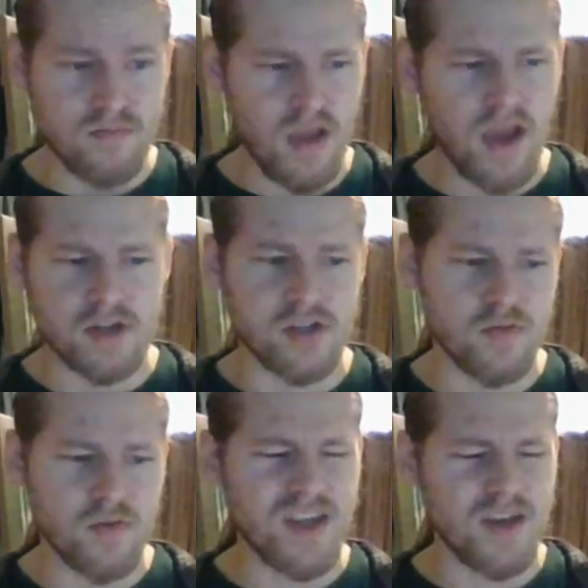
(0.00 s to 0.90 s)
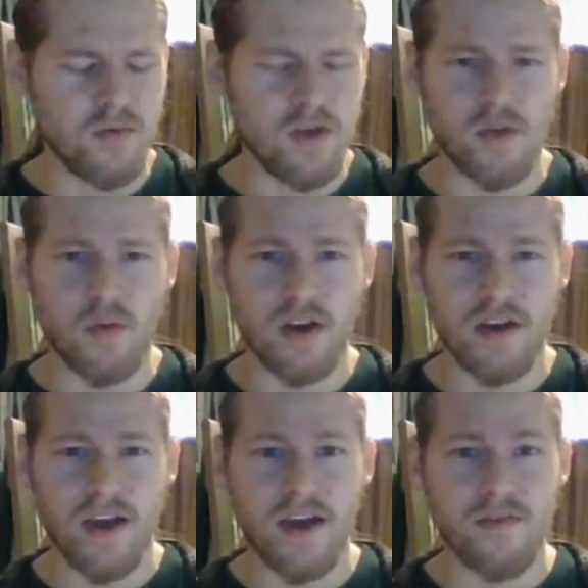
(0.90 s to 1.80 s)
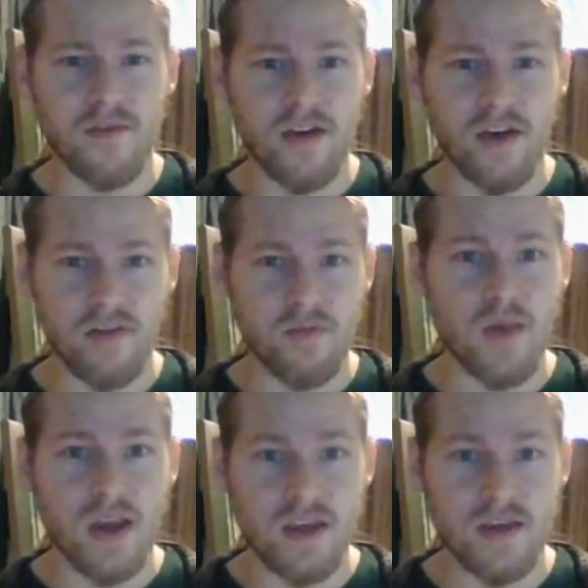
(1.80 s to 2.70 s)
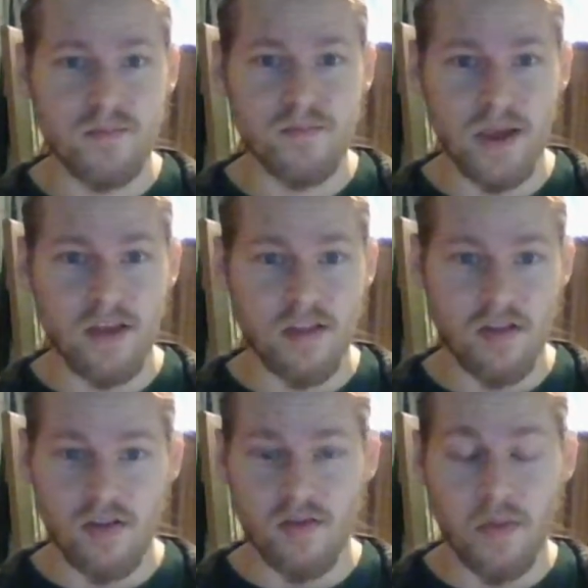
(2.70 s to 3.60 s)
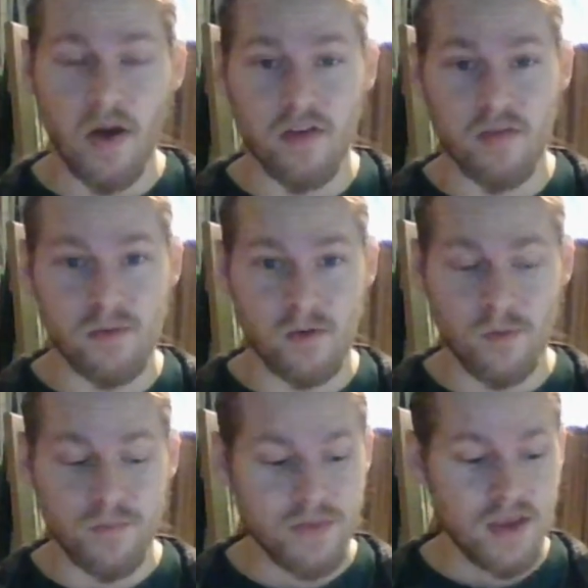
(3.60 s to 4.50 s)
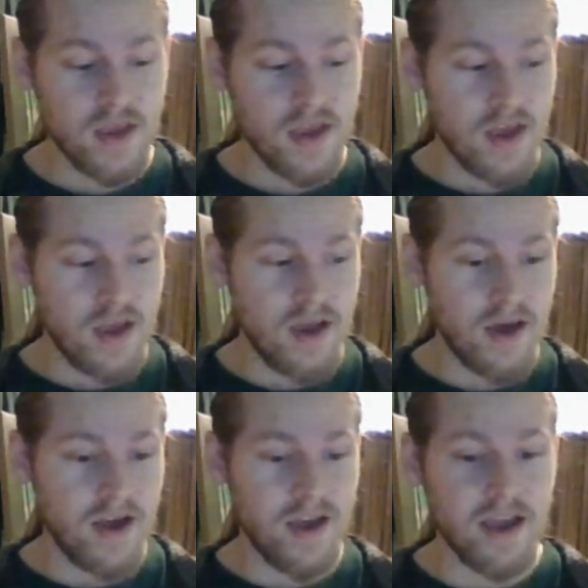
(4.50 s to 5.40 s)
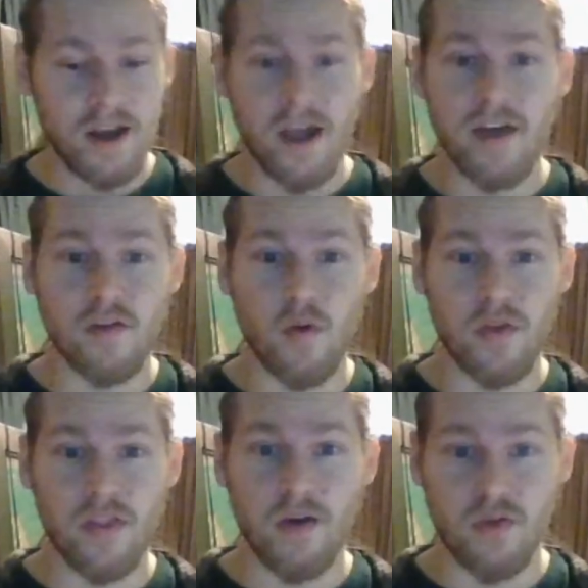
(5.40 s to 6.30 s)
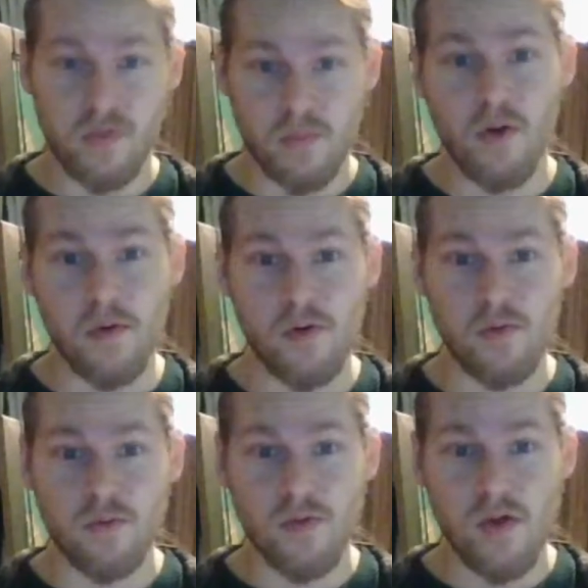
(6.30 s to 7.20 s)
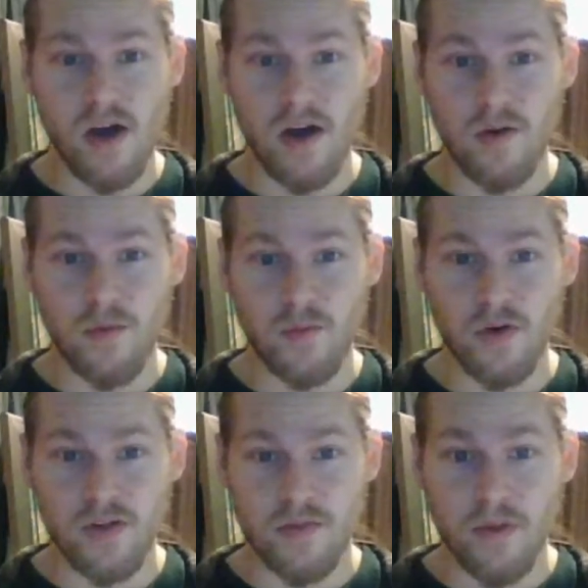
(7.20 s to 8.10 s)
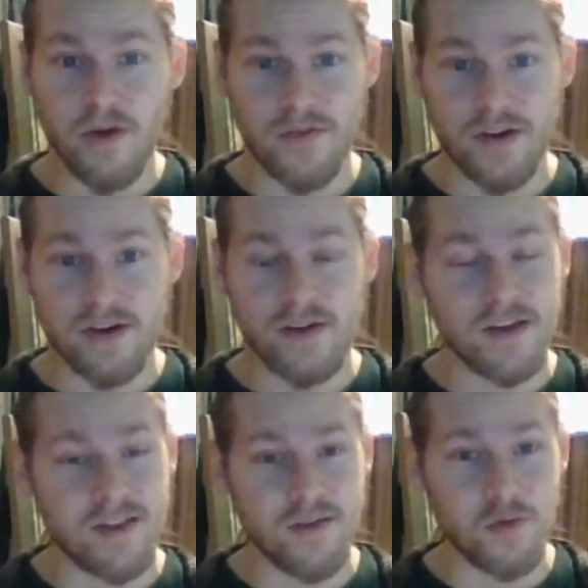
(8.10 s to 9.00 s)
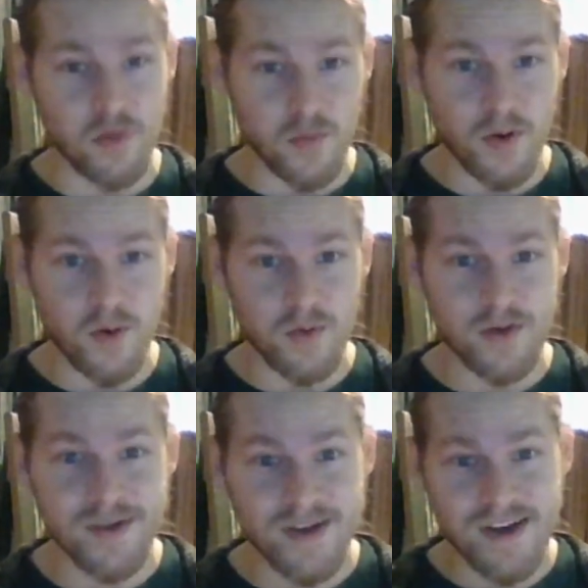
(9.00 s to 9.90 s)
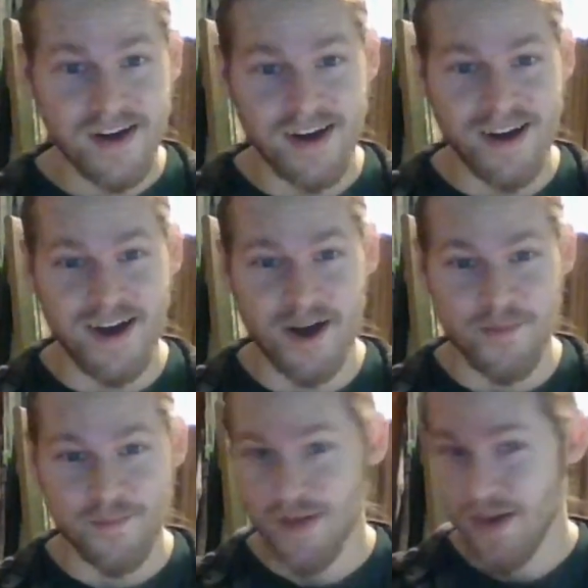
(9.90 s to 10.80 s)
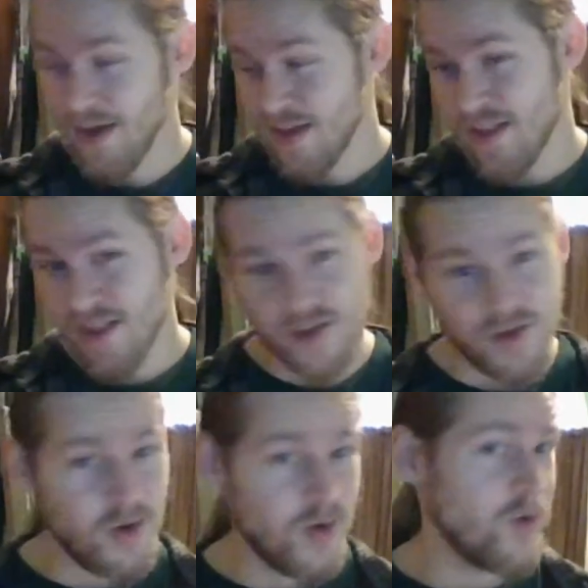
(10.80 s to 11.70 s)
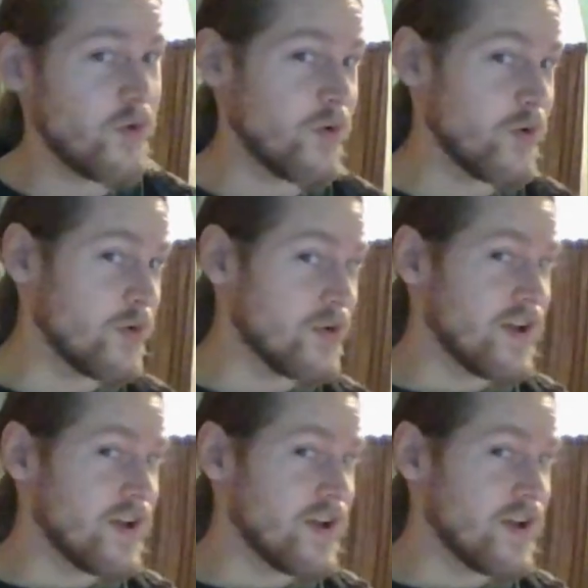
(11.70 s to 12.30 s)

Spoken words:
actually, he really wanted to have as many bases as possible. And having one that was mobile was perfect because he was a rogue. So